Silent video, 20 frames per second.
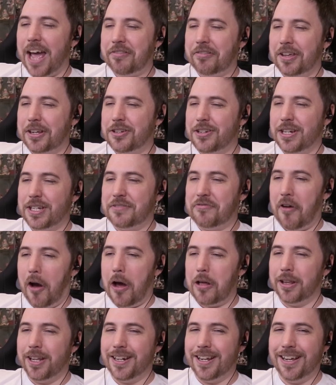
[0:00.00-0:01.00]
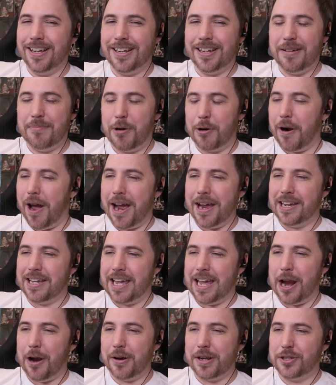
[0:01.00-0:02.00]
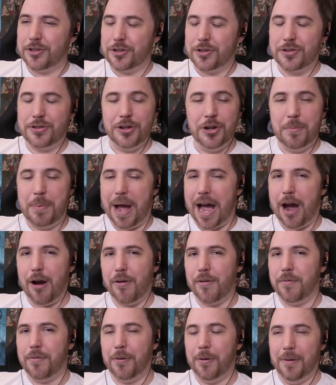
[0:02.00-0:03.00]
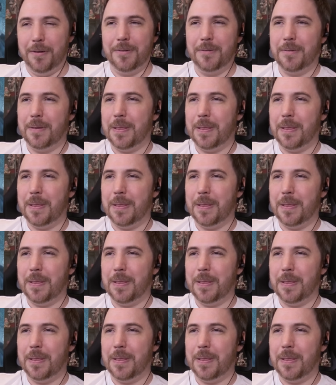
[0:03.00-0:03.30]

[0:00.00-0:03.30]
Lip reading: I think she's fallen. Mariah Carey's just too powerful.